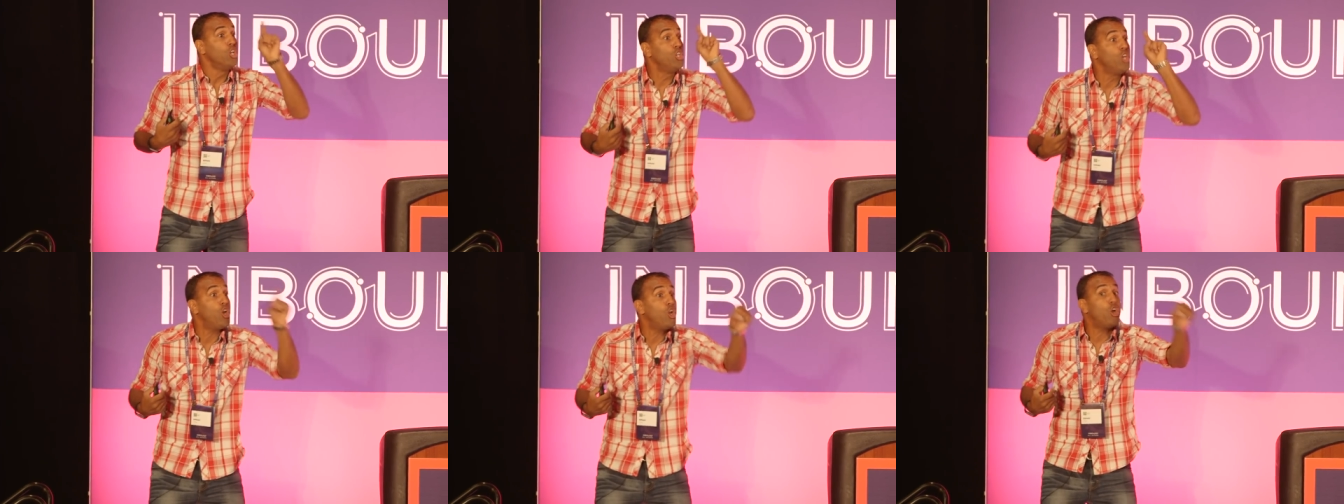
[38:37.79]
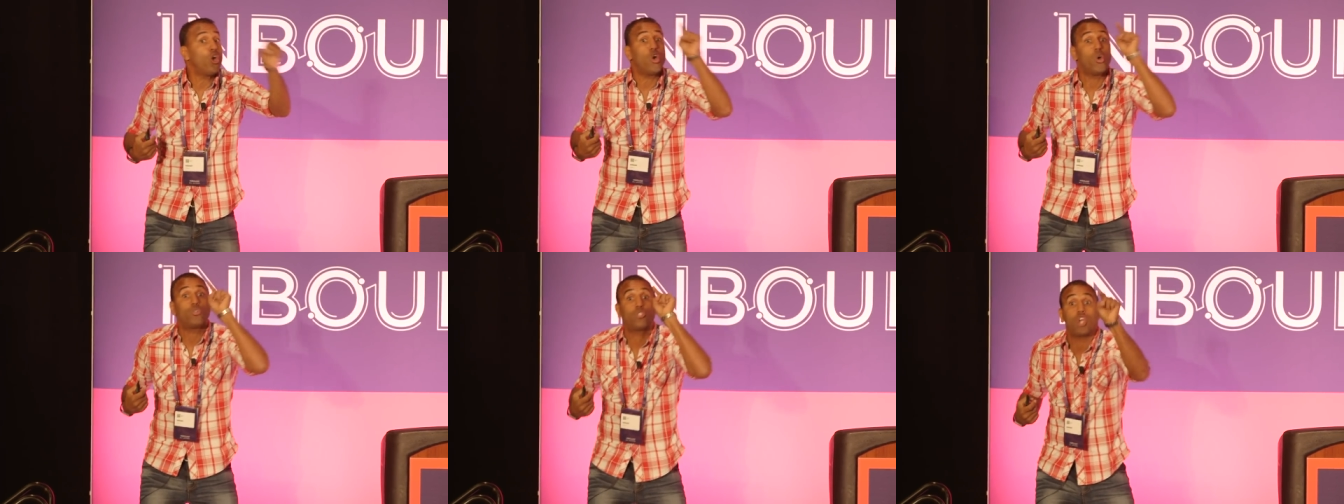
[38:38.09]

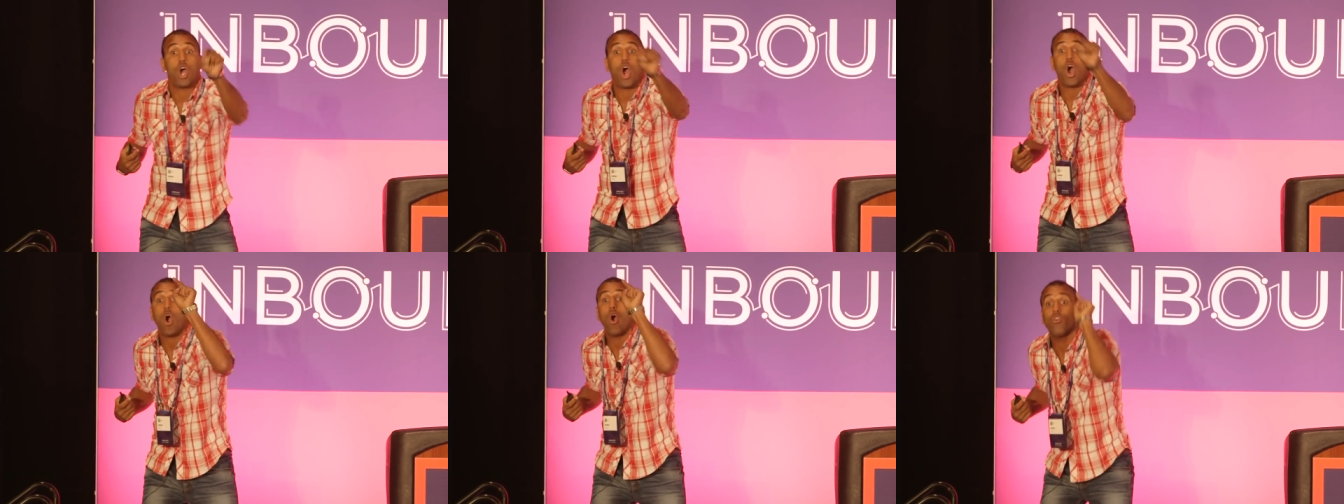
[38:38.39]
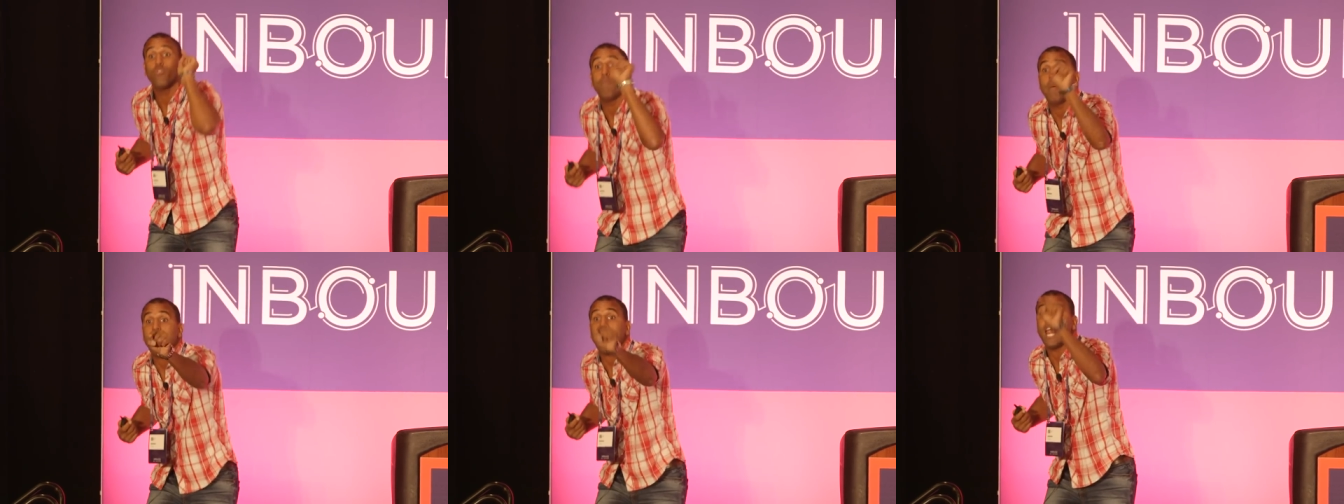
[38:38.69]
You
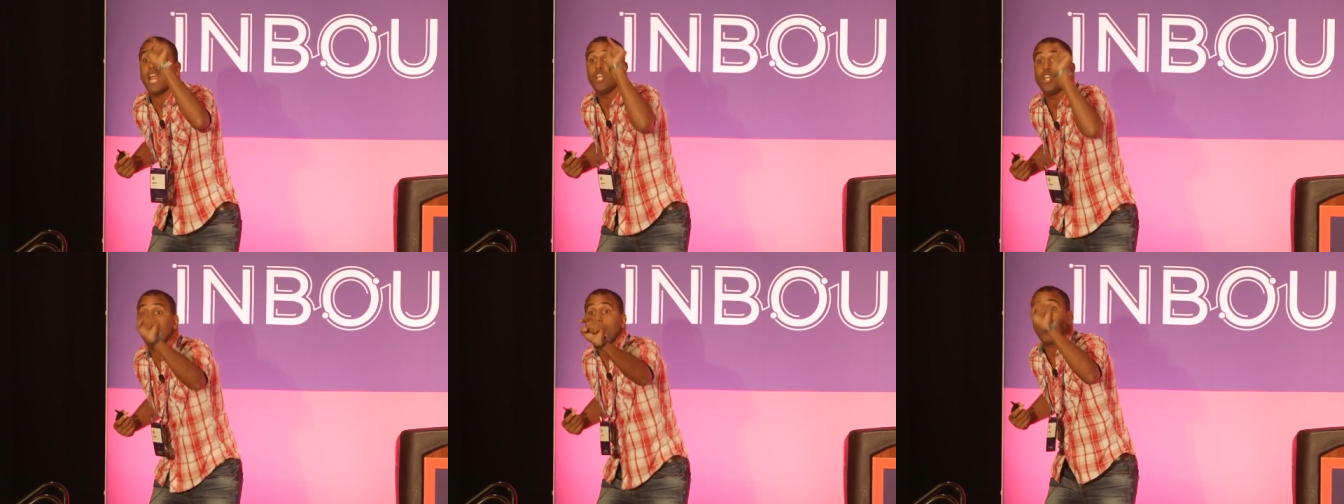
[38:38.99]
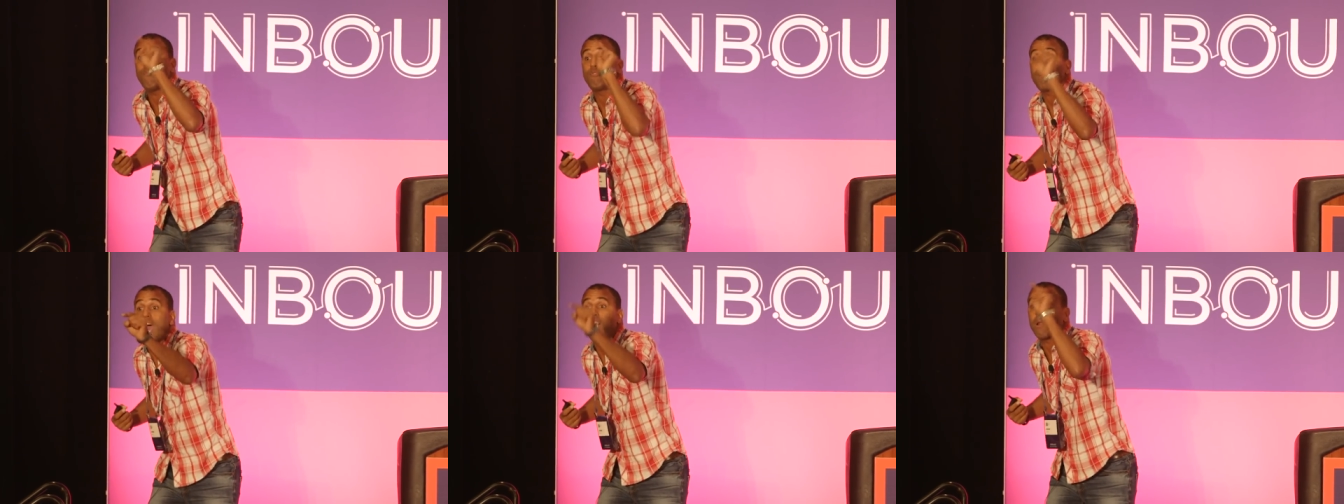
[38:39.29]
told me
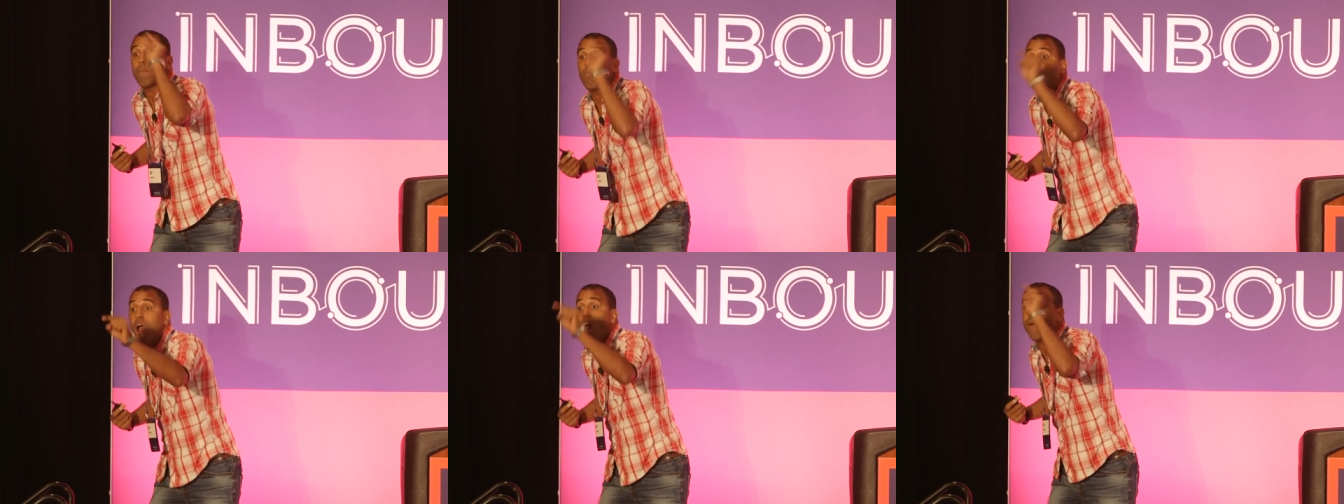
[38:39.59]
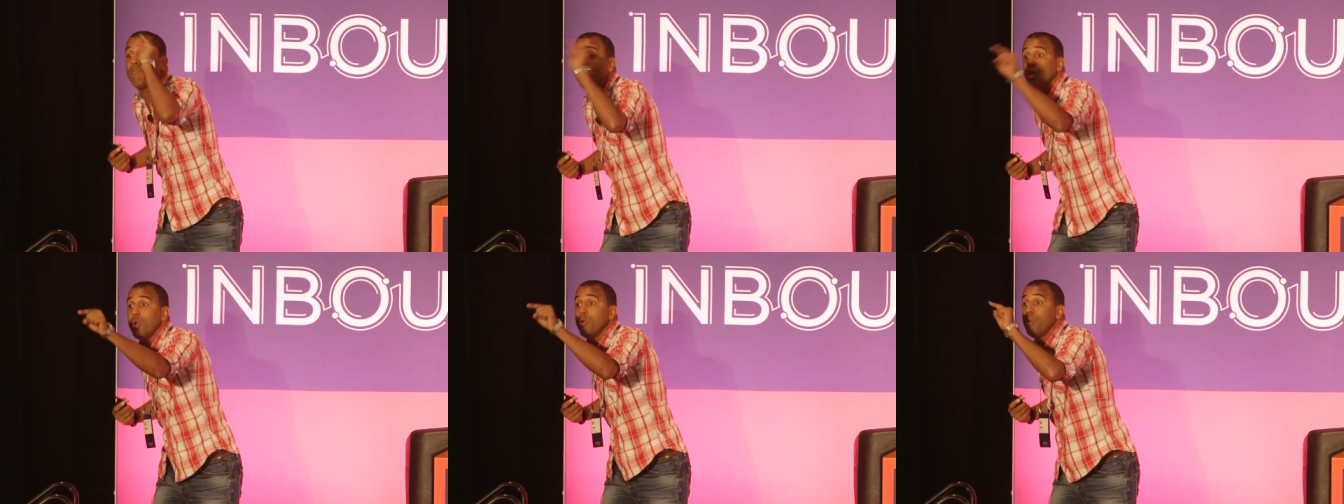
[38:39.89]
you've got a
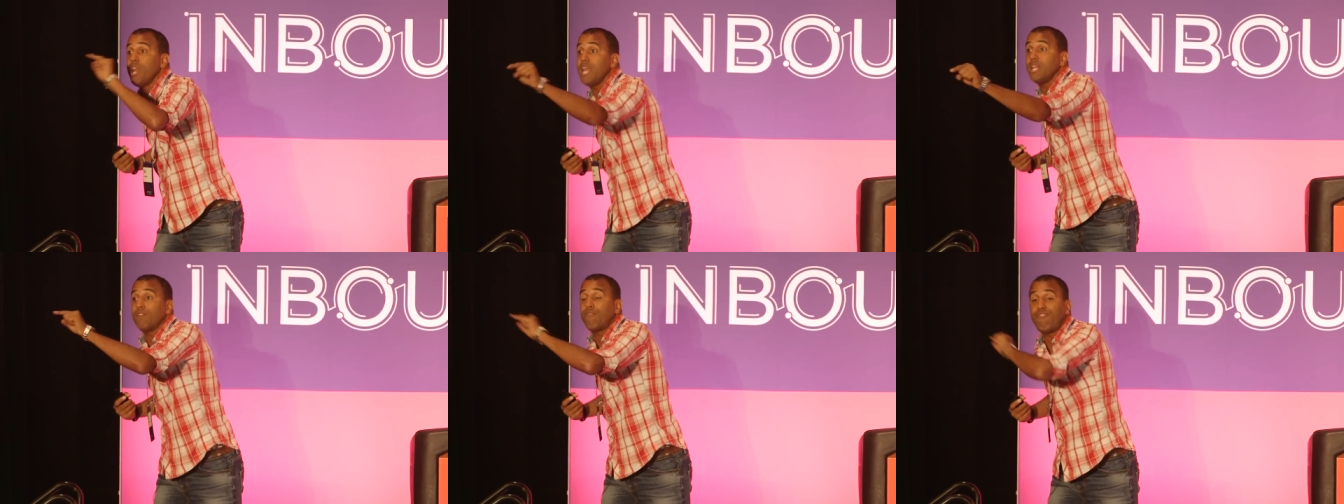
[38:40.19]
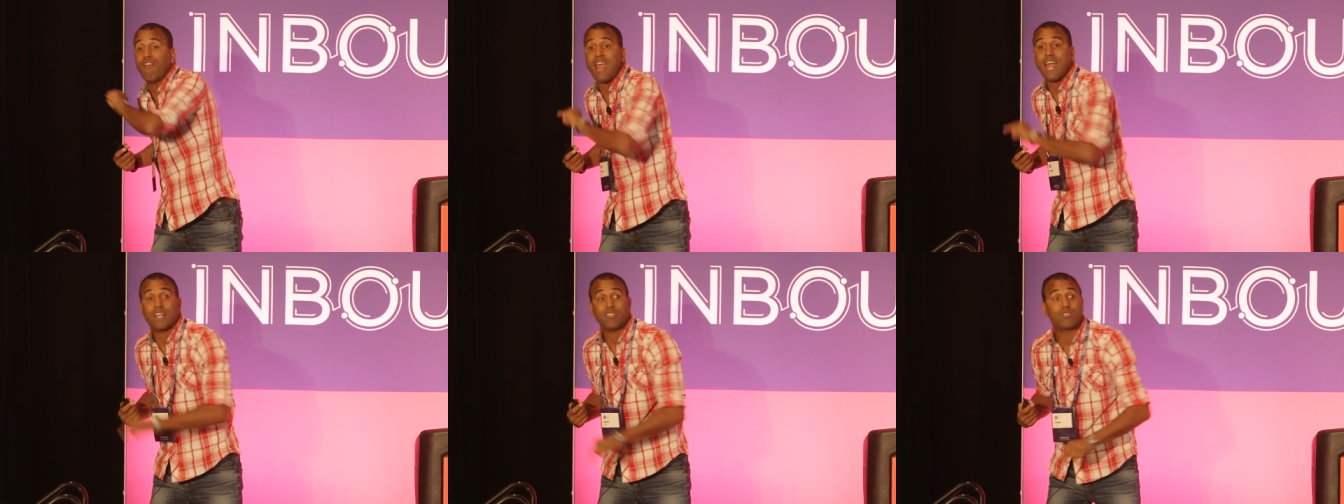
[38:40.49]
problem you need to
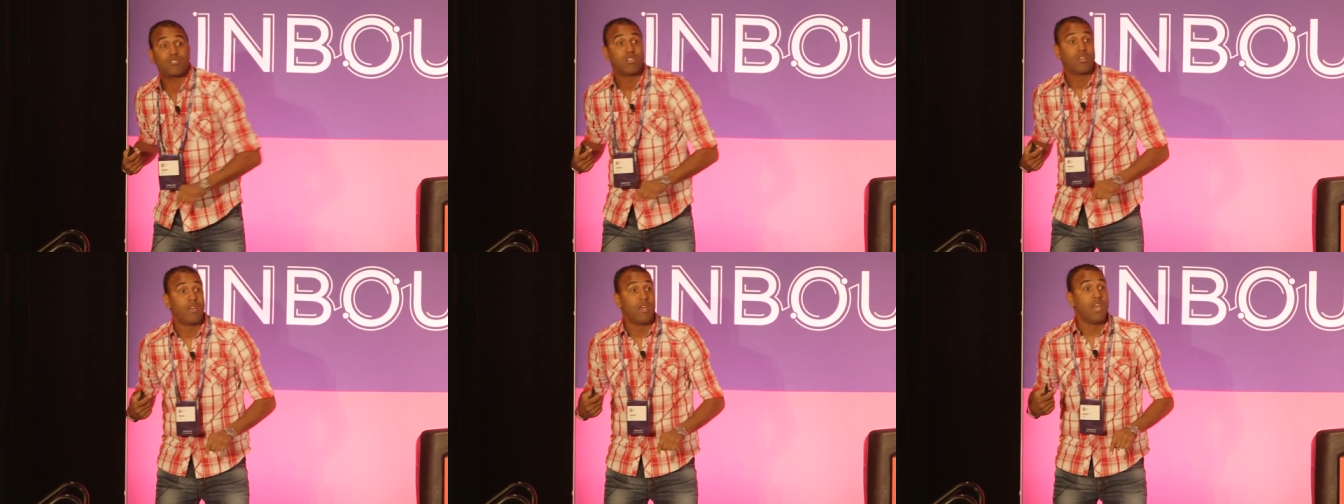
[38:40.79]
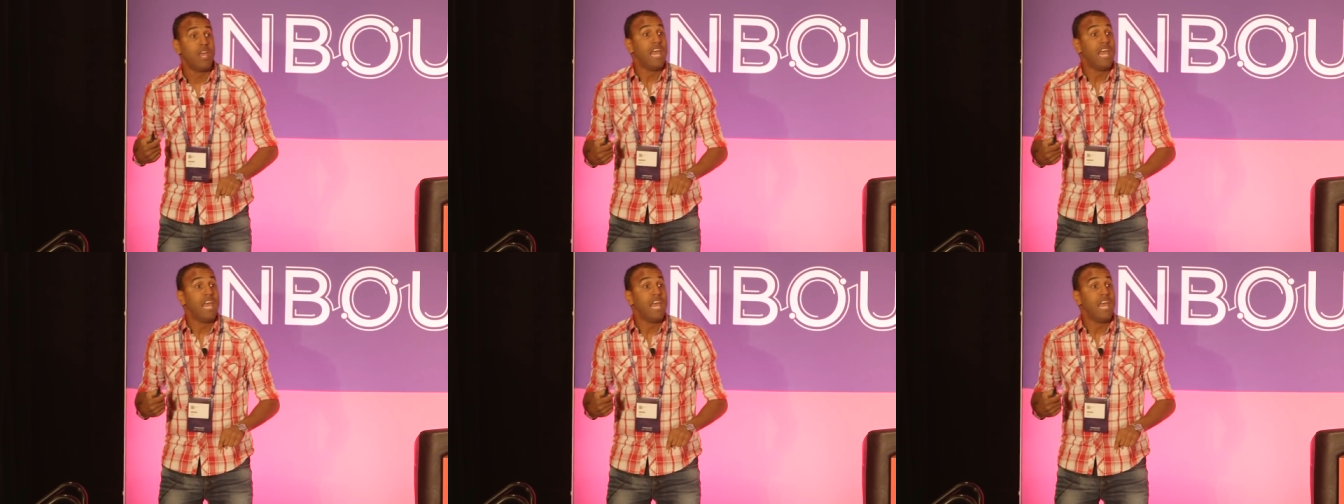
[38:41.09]
fix.